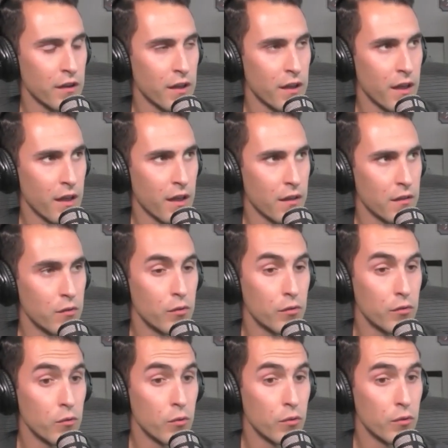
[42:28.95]
I had you
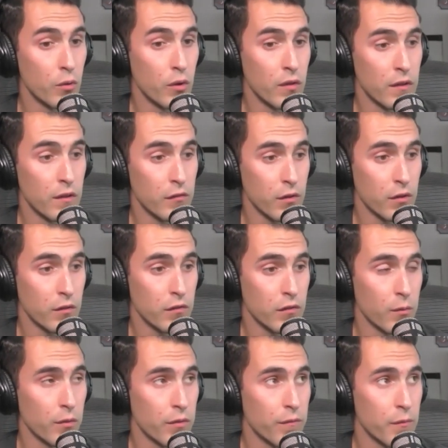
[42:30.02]
you were doing this right. You
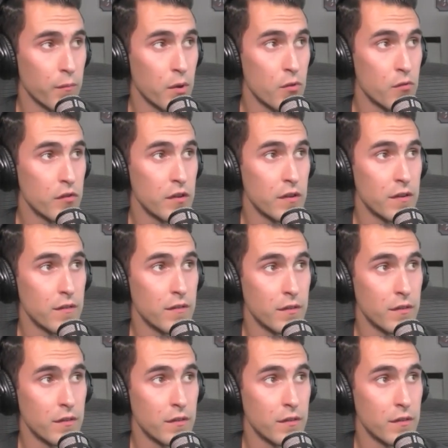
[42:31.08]
start with Fomojis,